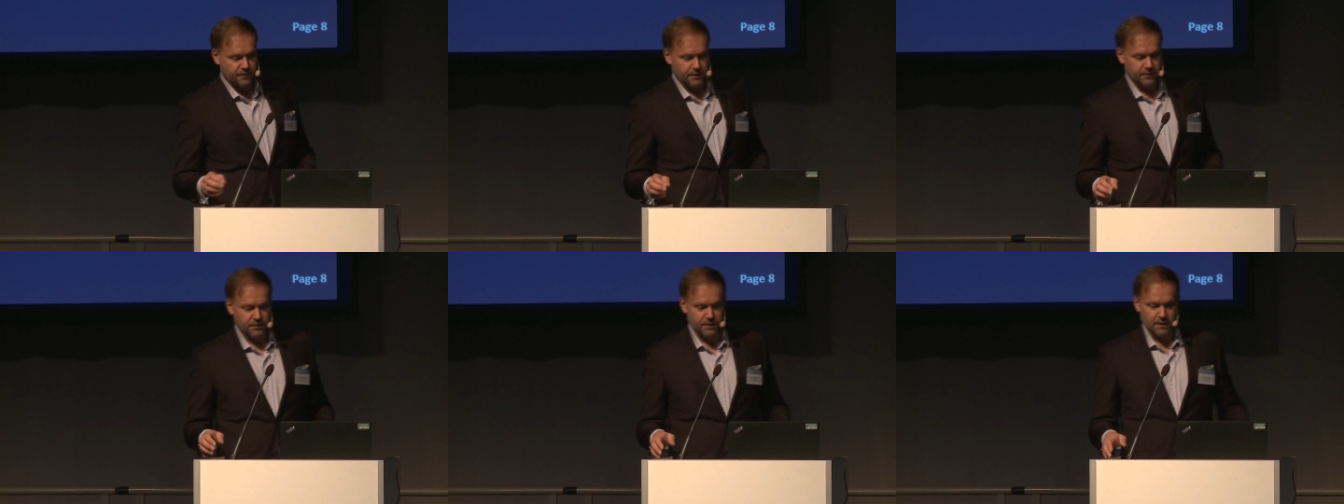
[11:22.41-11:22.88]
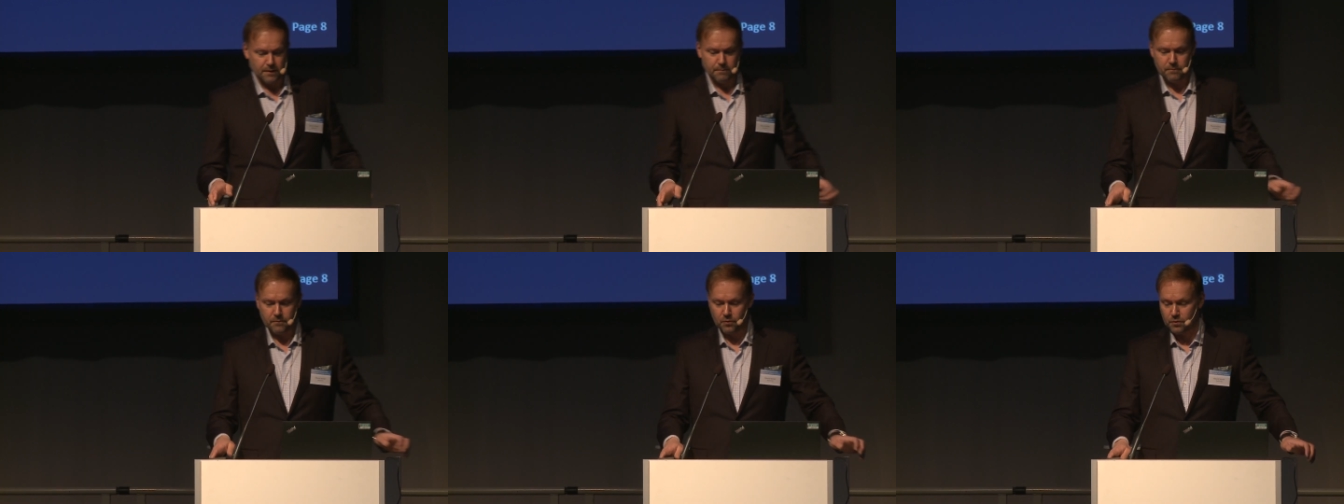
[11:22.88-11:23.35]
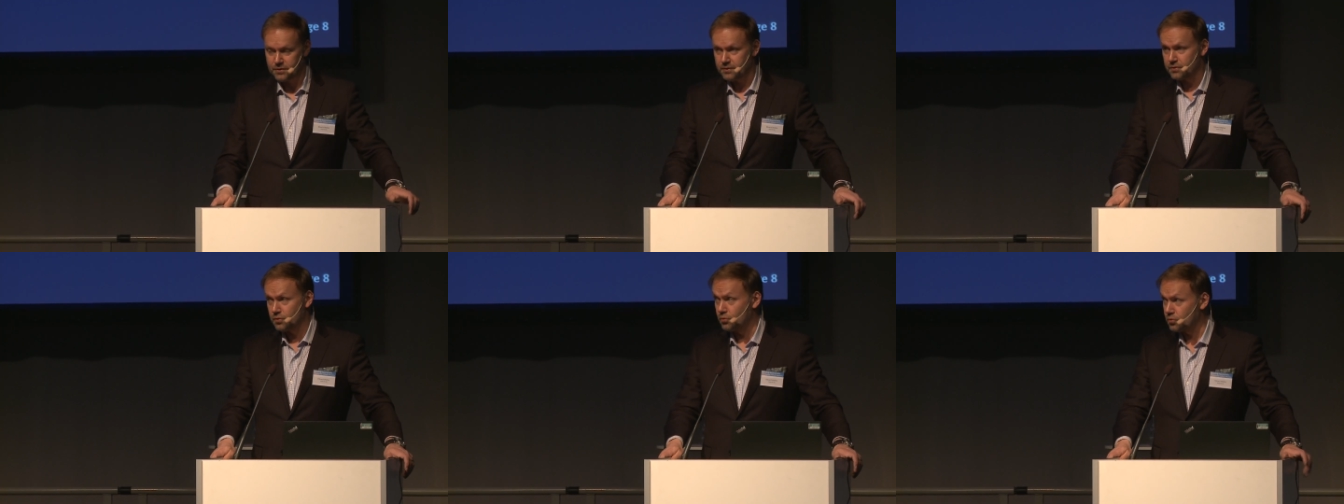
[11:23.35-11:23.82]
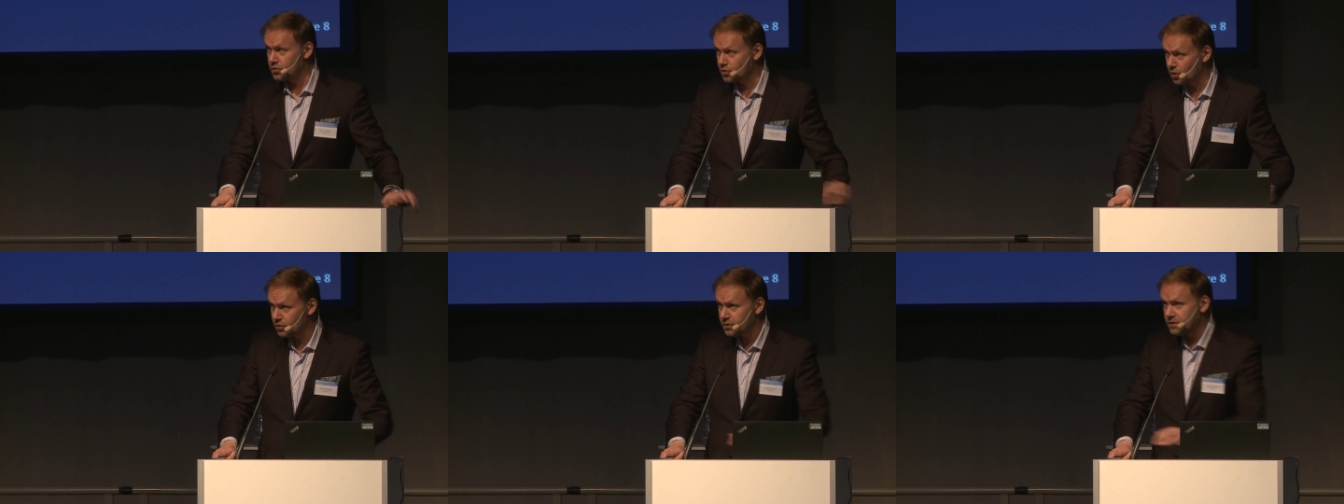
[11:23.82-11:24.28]
with um, Norske Skog
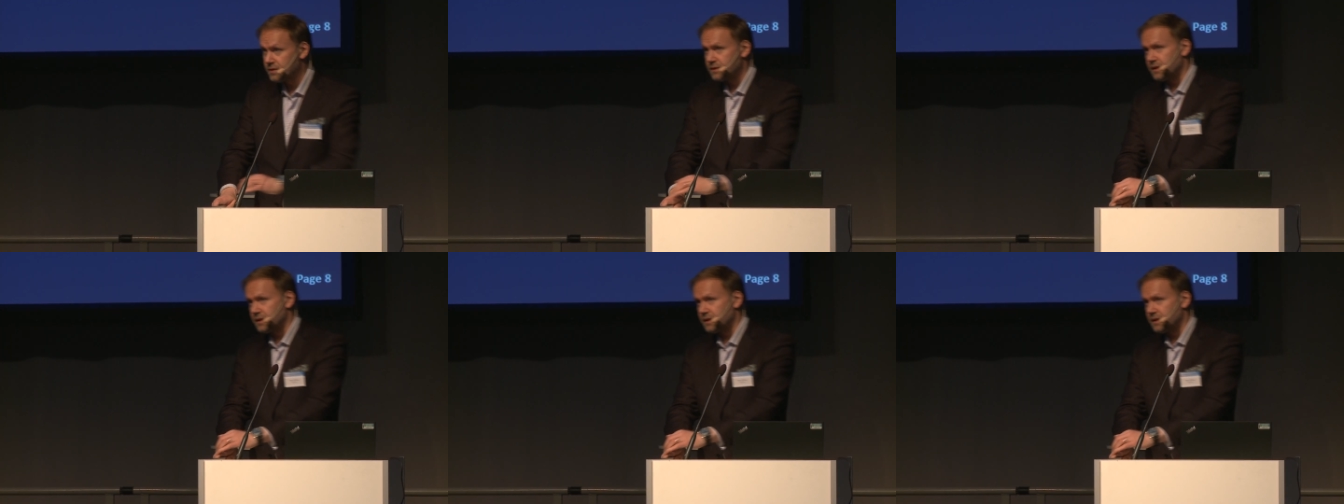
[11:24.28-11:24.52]
Skogn,